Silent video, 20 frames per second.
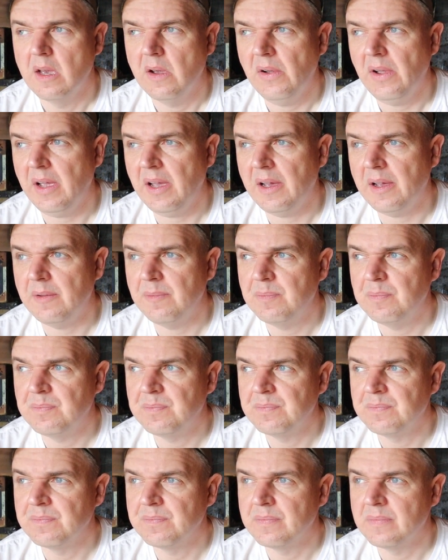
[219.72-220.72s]
Well,
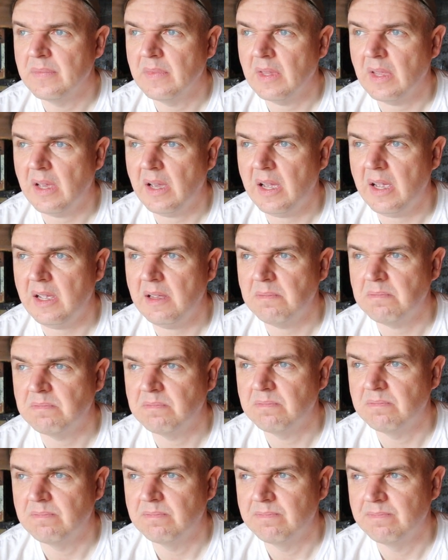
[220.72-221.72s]
I
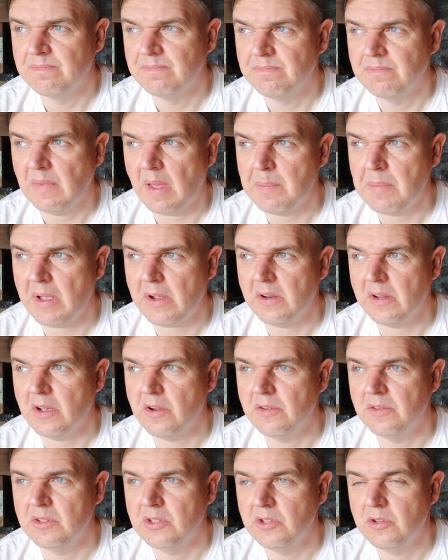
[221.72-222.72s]
I'm not going to
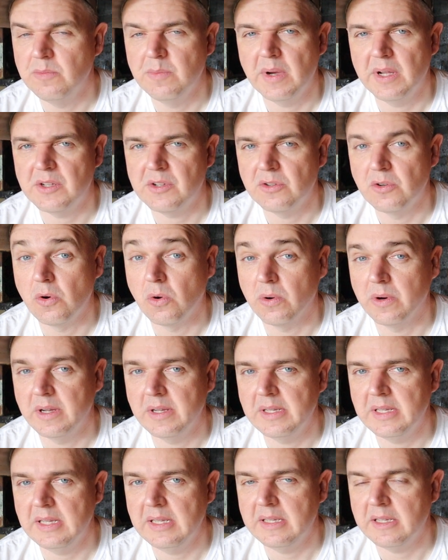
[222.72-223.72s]
go into too much
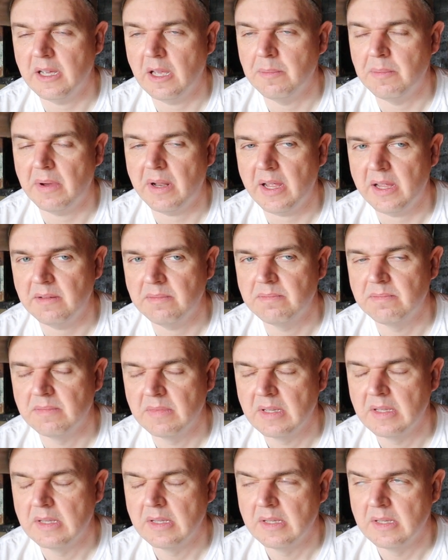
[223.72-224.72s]
gory detail, but I
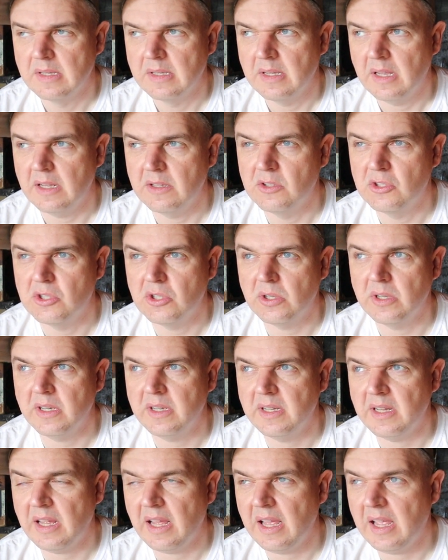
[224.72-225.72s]

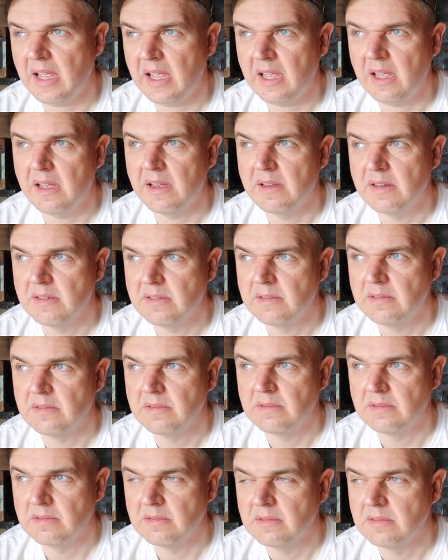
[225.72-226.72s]
inserted a
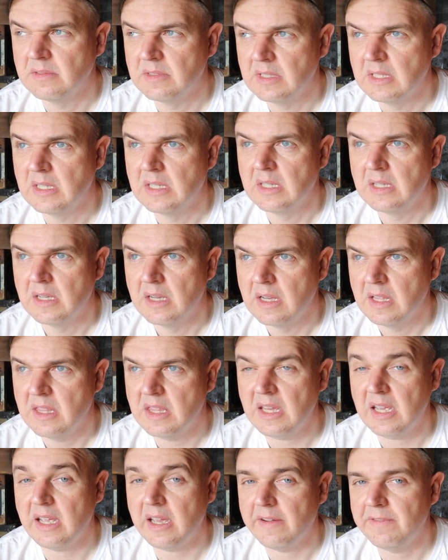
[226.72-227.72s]

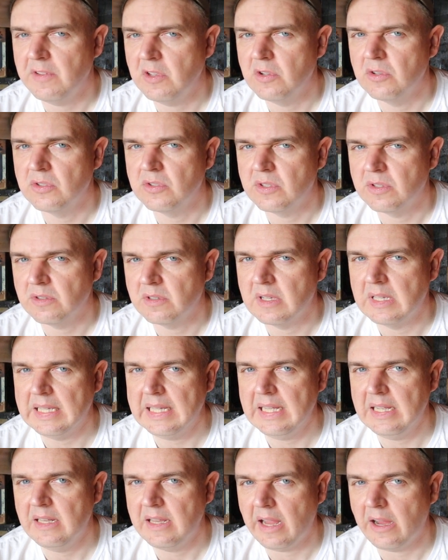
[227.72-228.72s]
thing I've used to
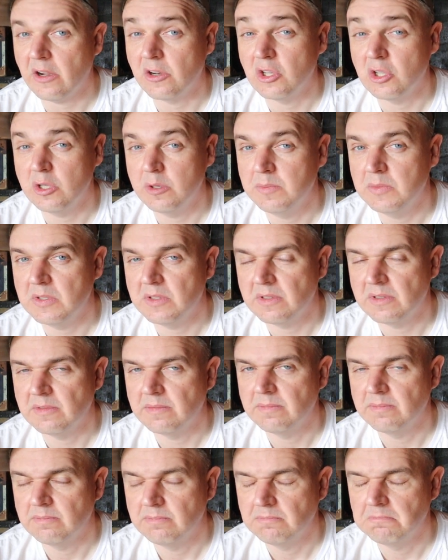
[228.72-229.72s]
clean air tubes
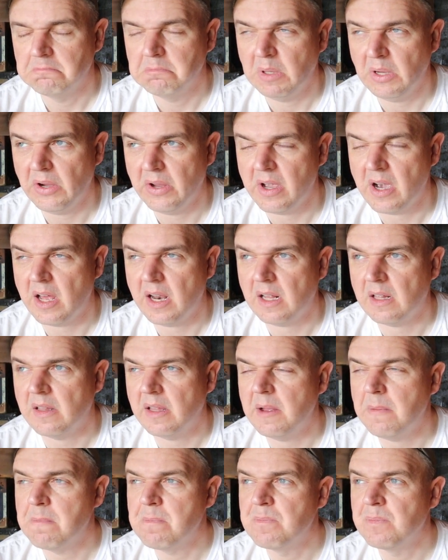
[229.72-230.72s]

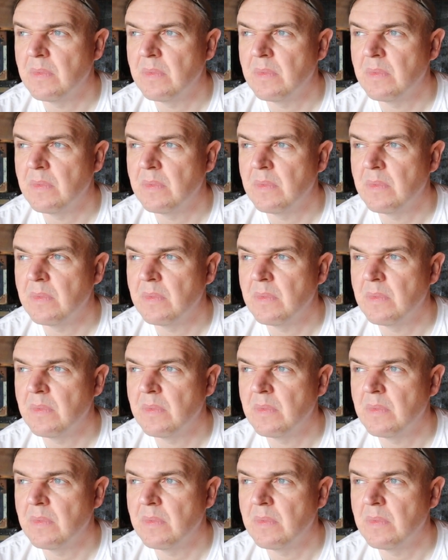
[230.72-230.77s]
periodically.